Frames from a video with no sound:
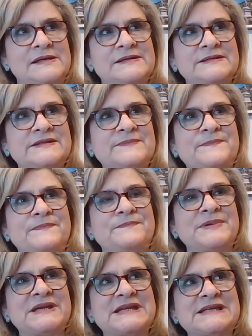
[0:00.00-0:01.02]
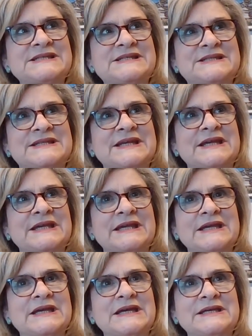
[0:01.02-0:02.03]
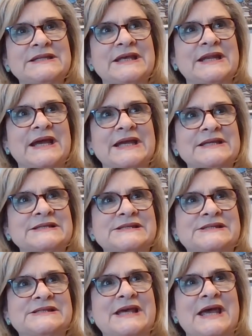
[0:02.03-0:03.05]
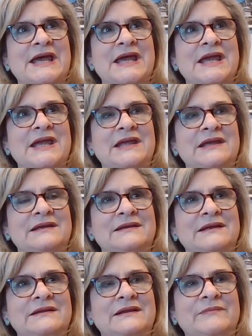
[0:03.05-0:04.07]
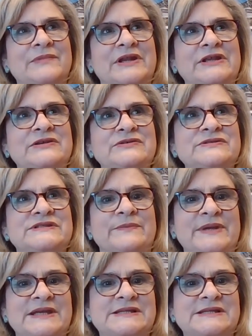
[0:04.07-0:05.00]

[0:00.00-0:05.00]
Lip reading: The biggest thing that I can say, I'm going to use the